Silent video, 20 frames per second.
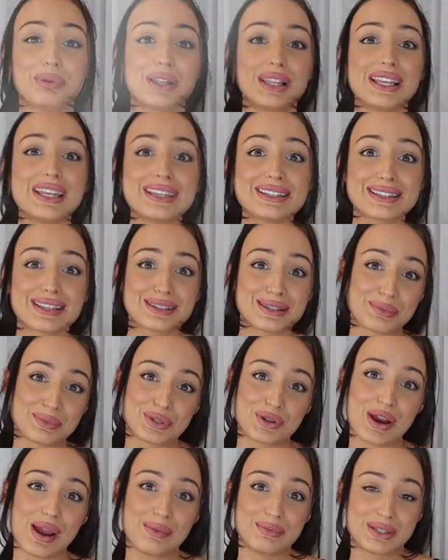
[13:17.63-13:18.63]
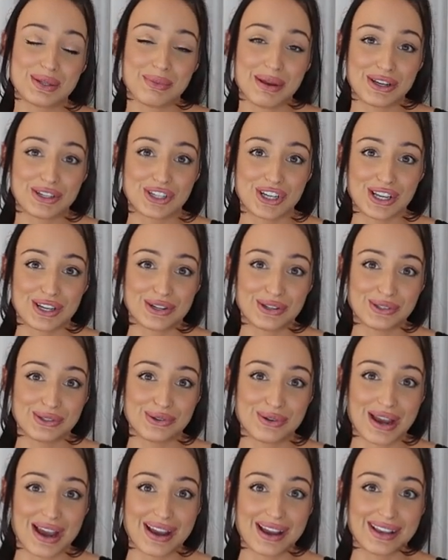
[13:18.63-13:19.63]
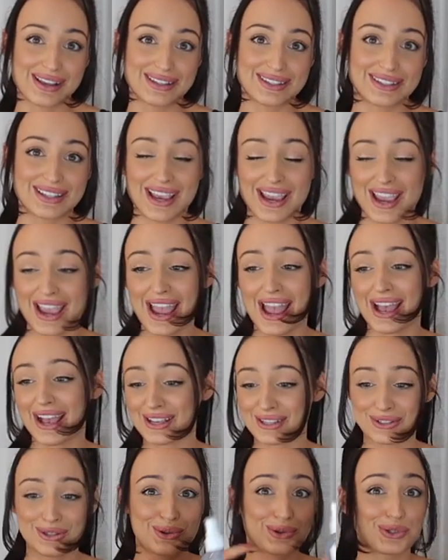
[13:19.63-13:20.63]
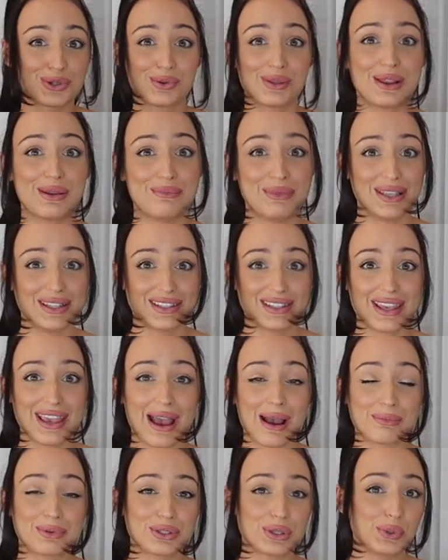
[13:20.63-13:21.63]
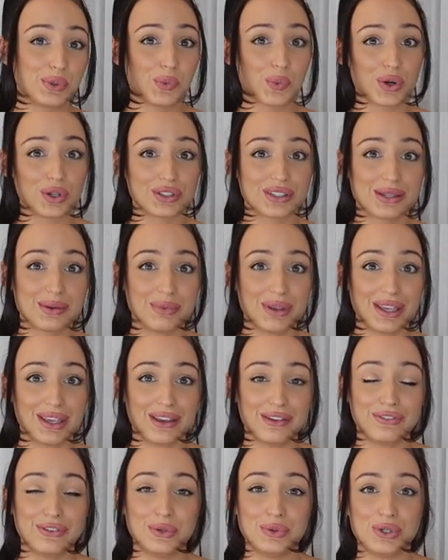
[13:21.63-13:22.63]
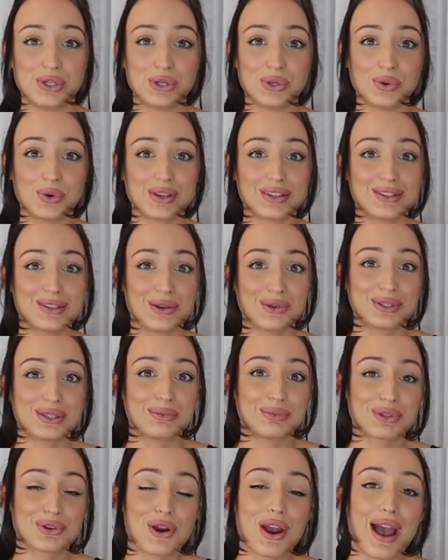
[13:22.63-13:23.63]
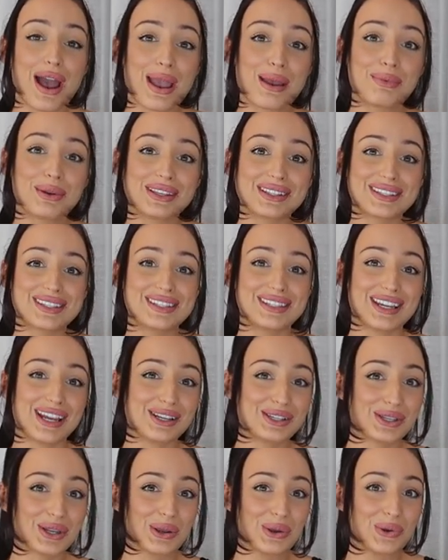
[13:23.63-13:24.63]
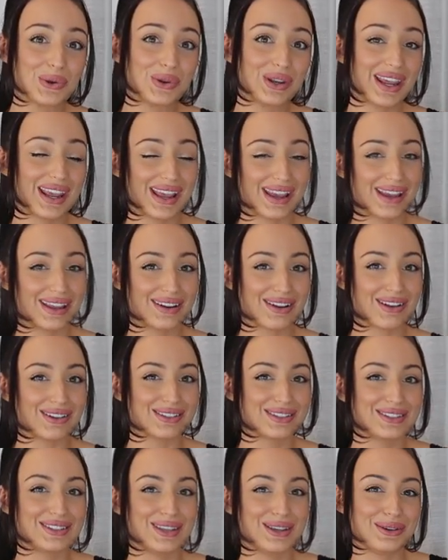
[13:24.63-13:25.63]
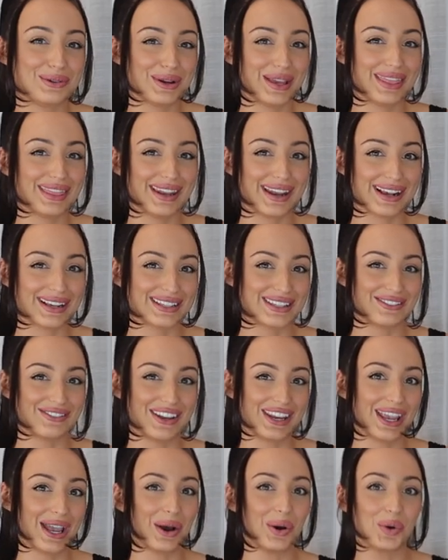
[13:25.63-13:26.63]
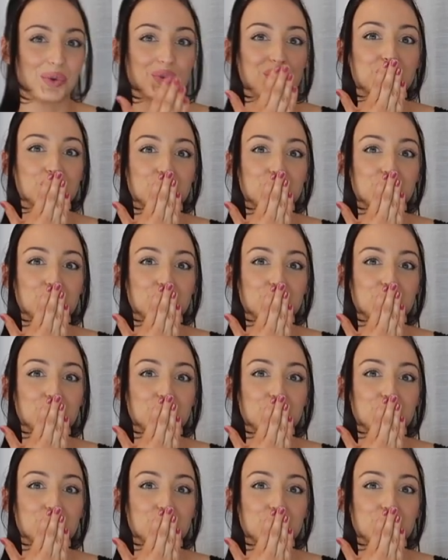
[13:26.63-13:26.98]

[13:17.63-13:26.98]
Please subscribe to my channel, you guys. As usual, it means the absolute world to me if you do, so subscribe, stay tuned, and I'll see you in the next video.